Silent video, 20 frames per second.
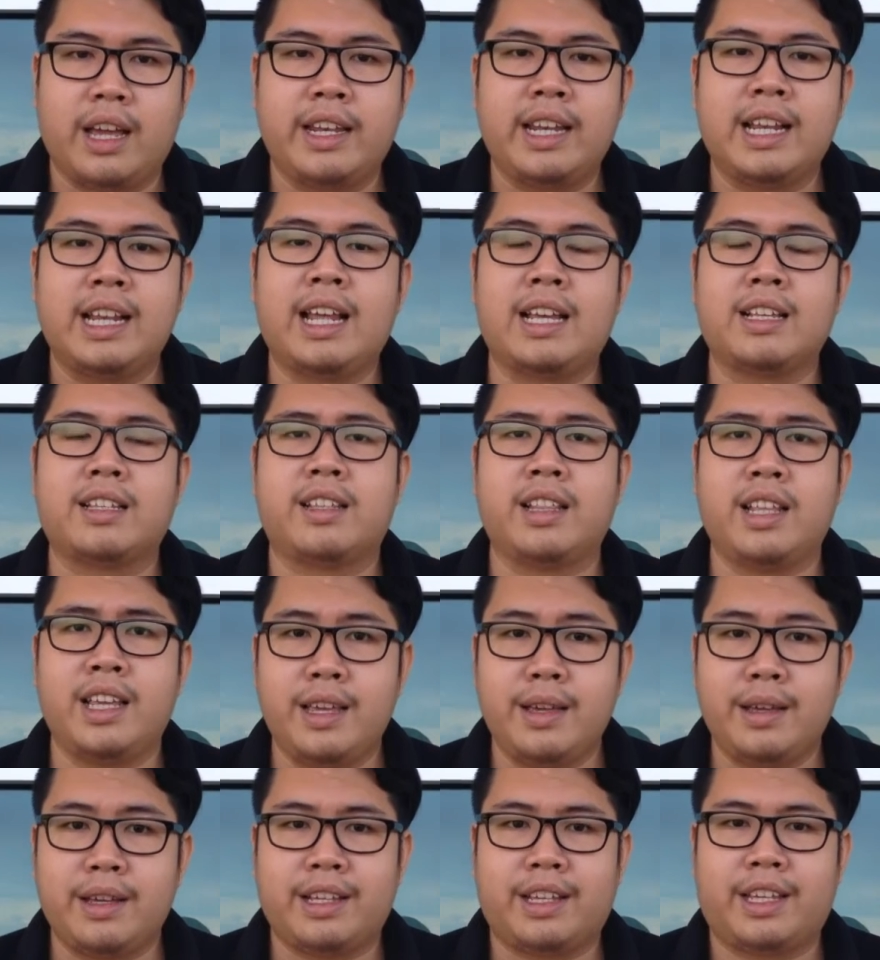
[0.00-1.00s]
And
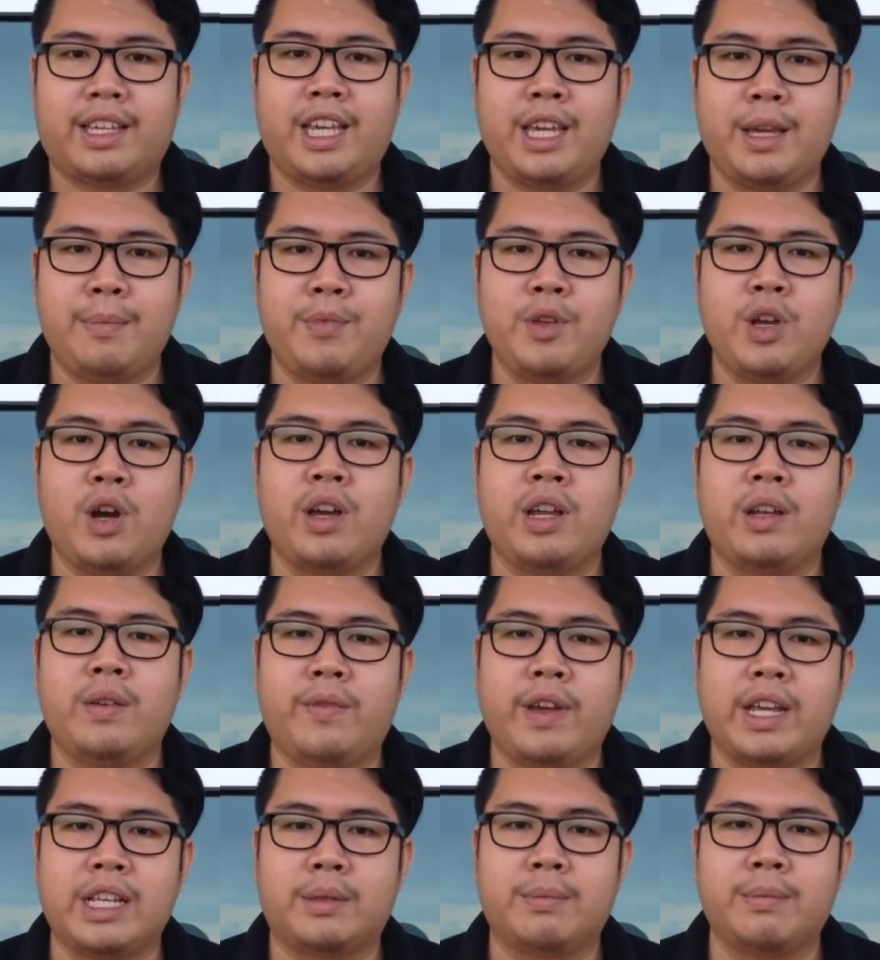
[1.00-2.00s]
lastly, keep your
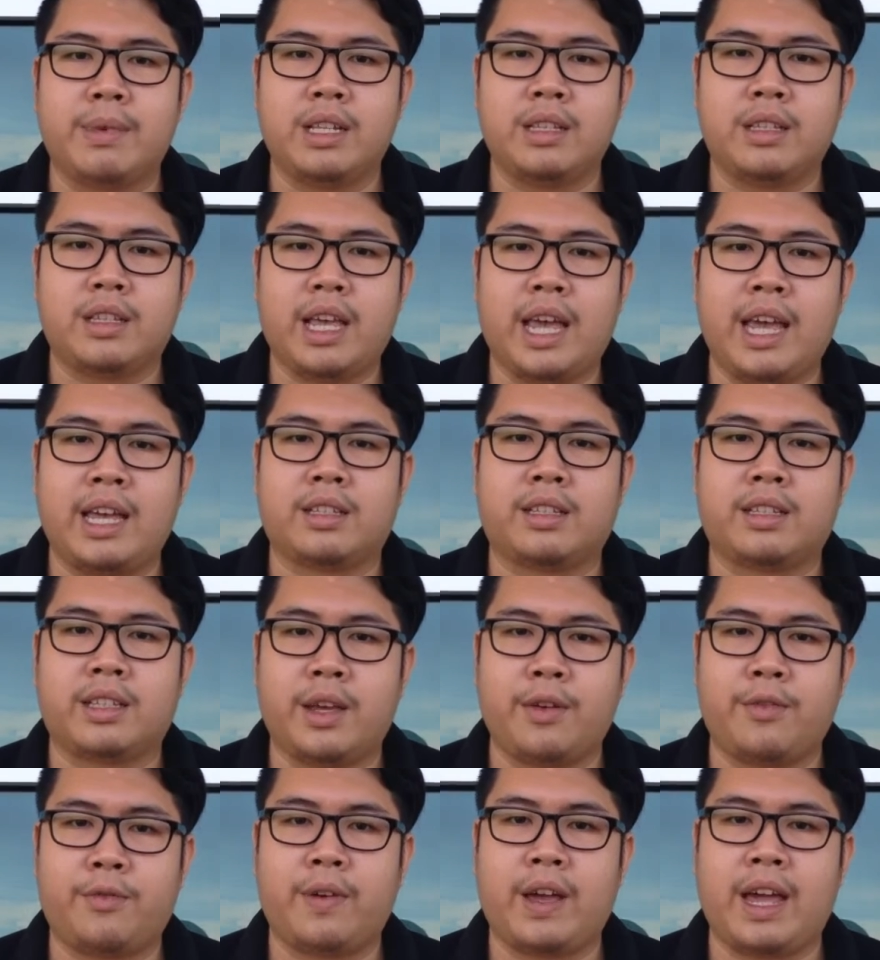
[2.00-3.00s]
investments as
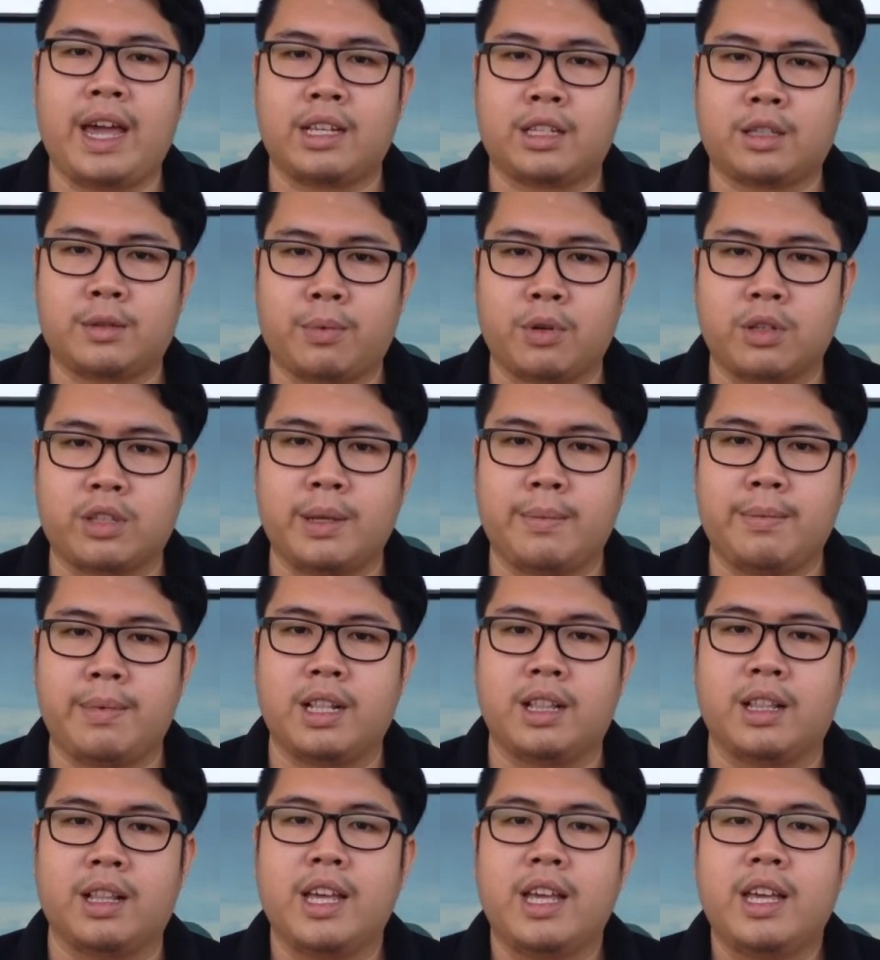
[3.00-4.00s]
safe as
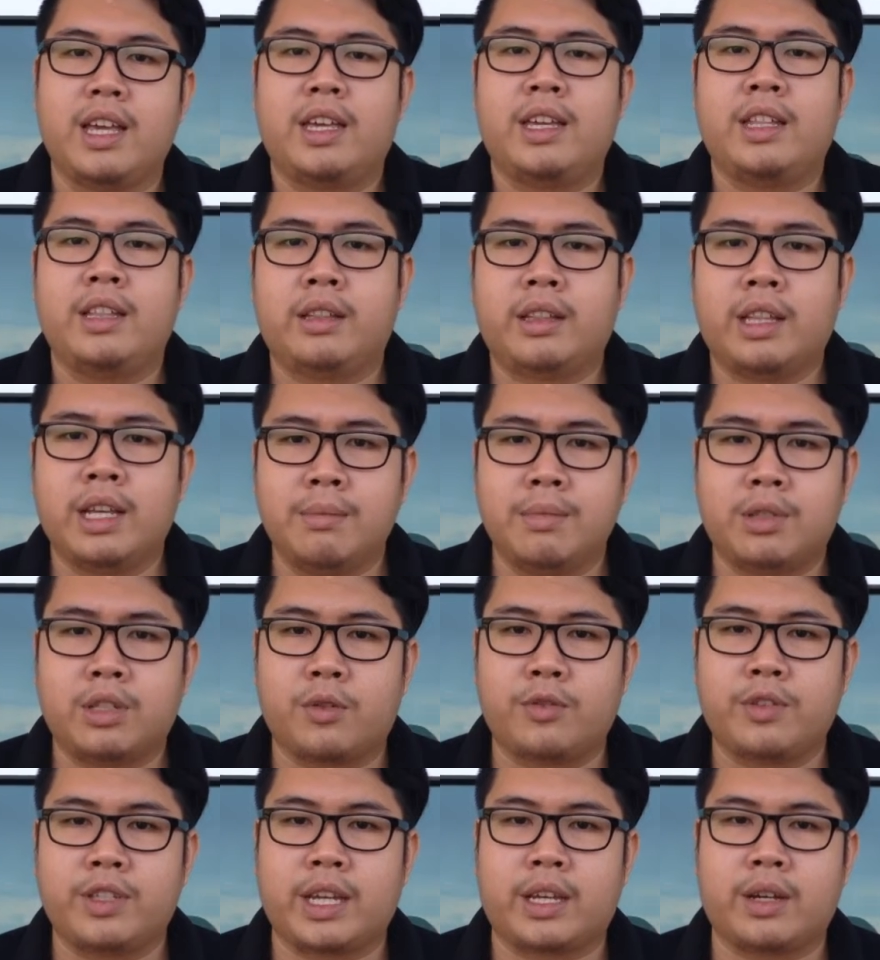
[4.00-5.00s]
possible. In terms
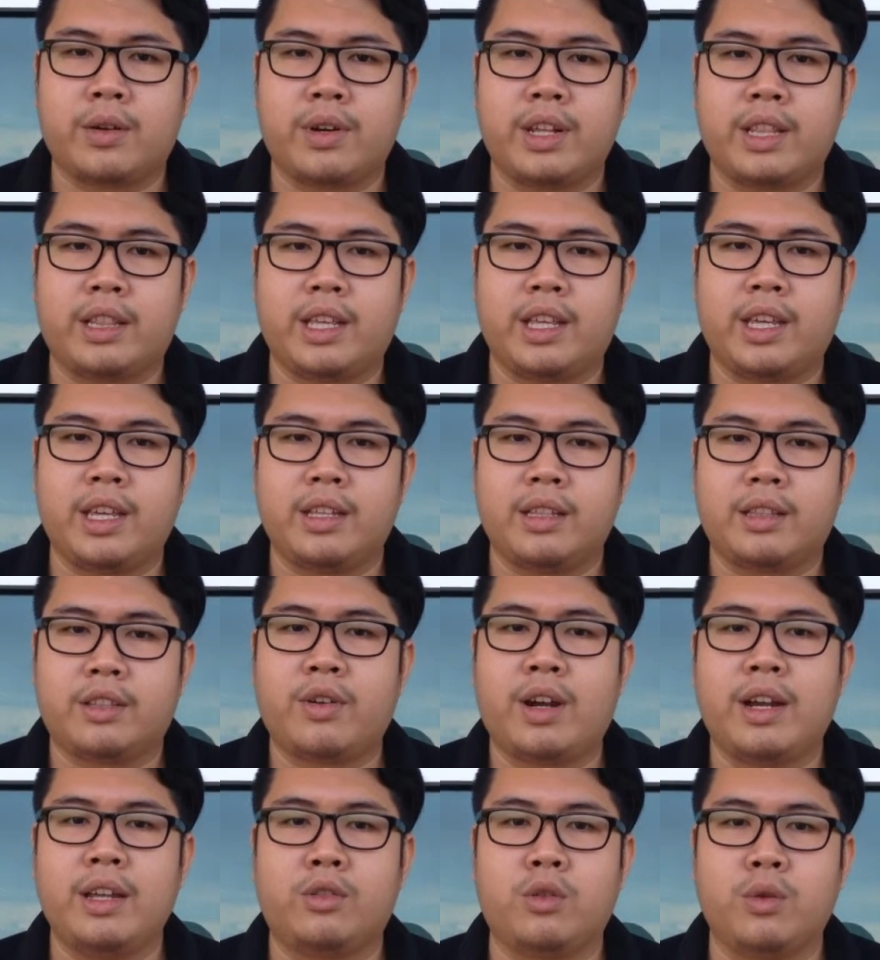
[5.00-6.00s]
of security,
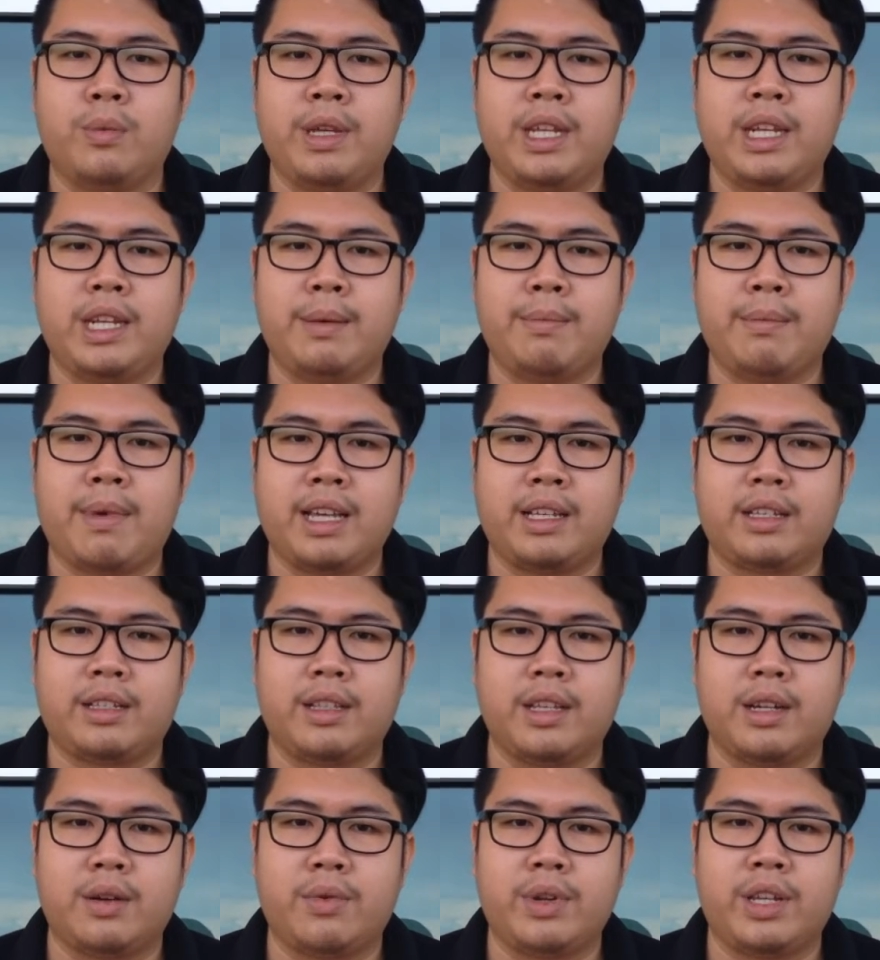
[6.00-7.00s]
try to
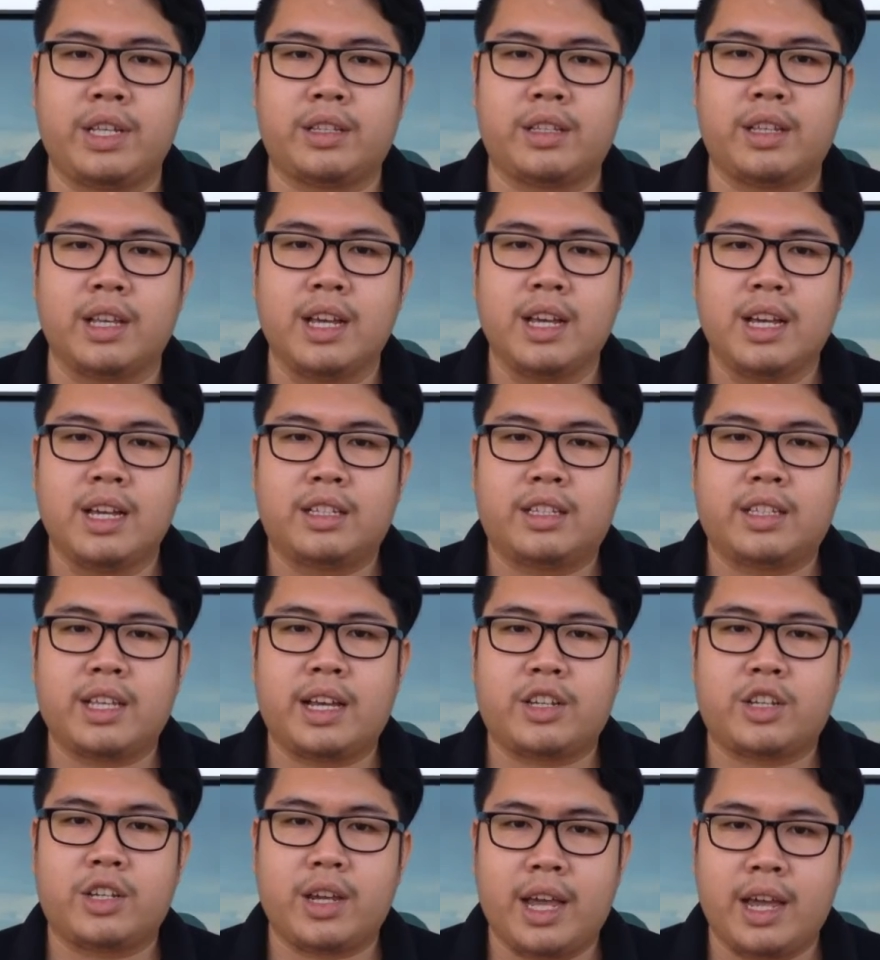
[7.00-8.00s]
minimize the risk
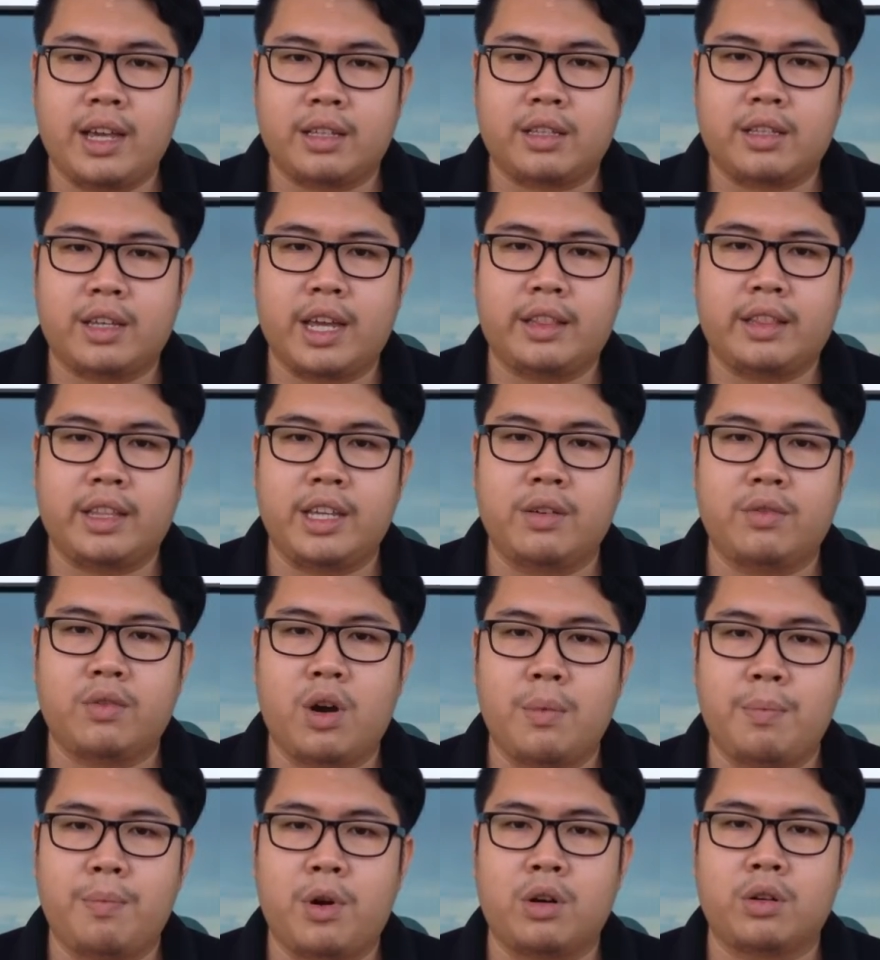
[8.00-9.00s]
such as getting
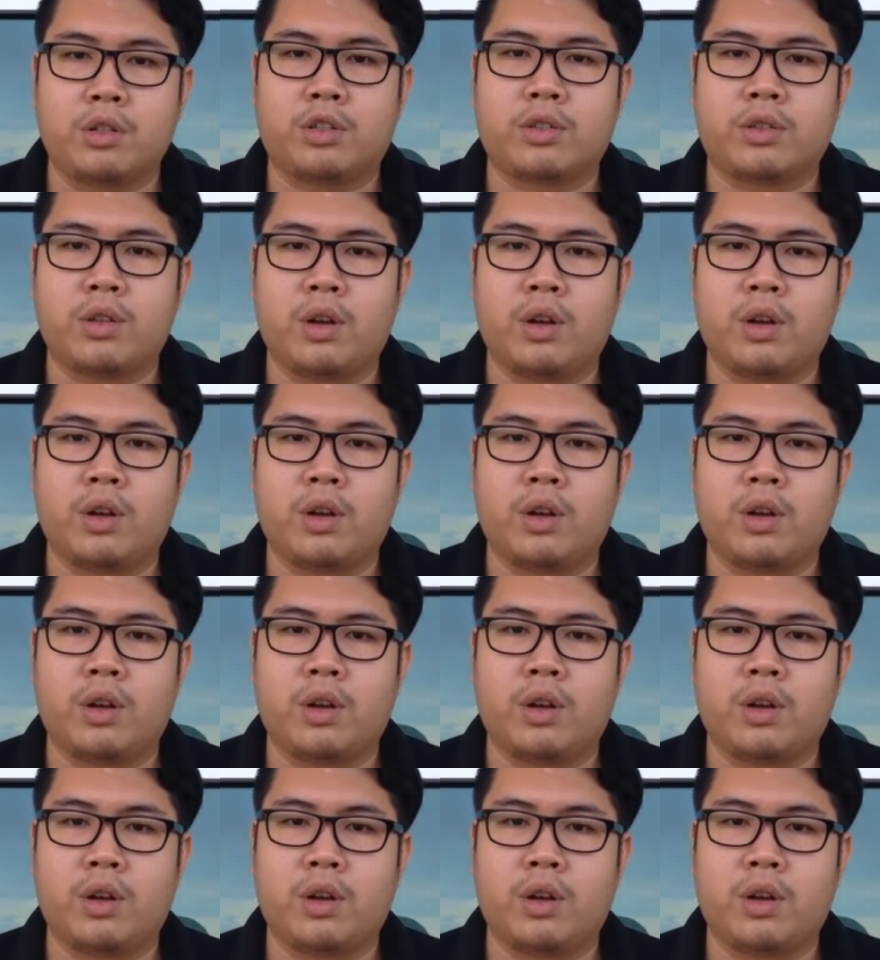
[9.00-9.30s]
robbed or